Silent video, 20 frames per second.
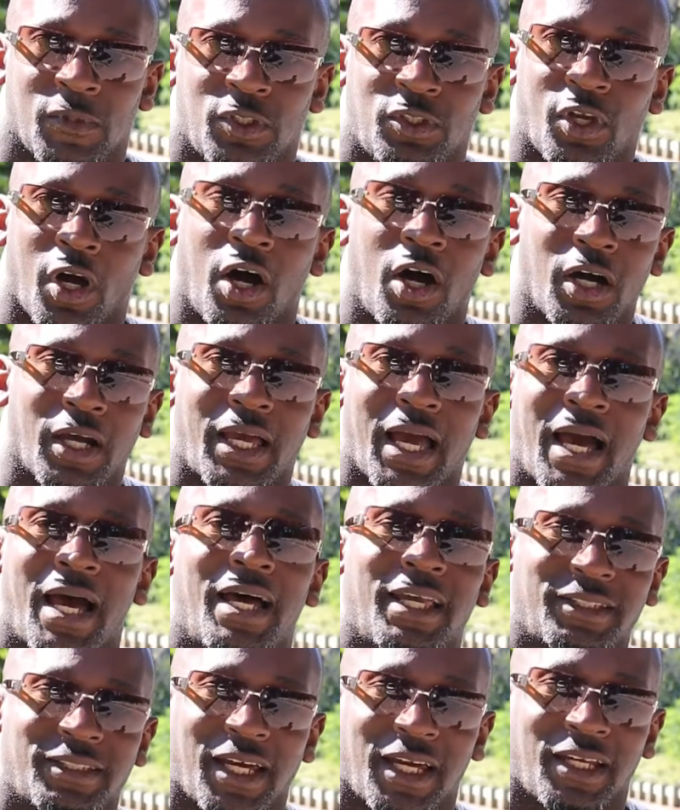Y'all
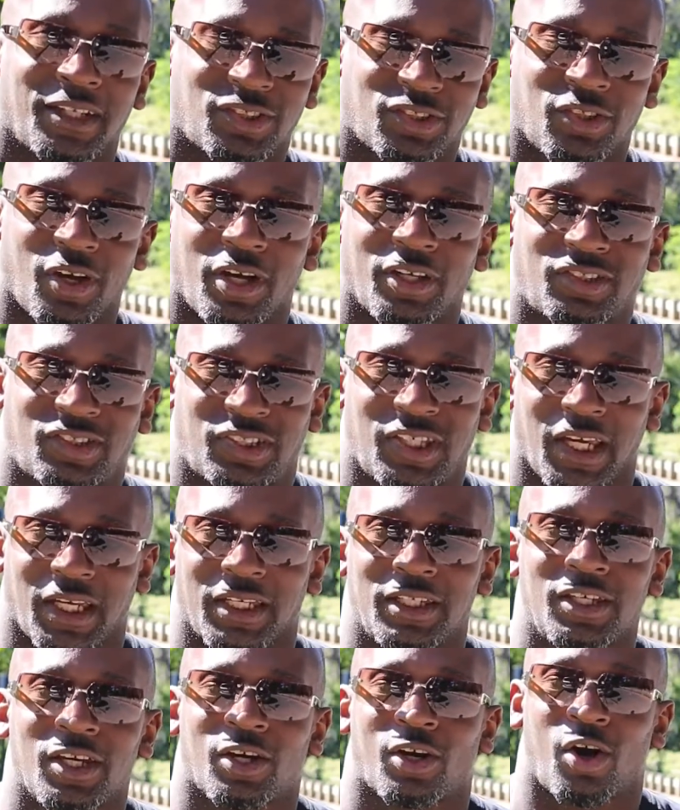guys gotta start
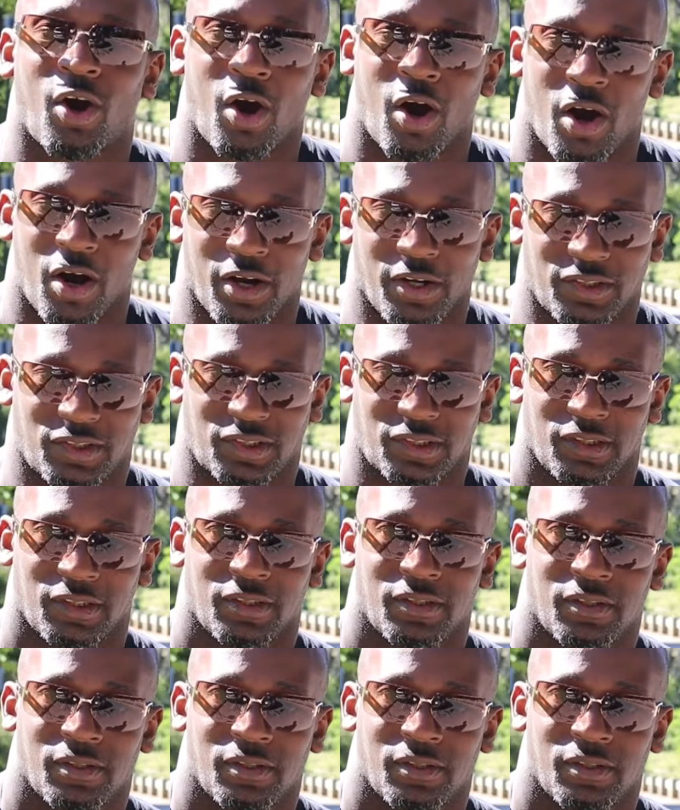checking your cards.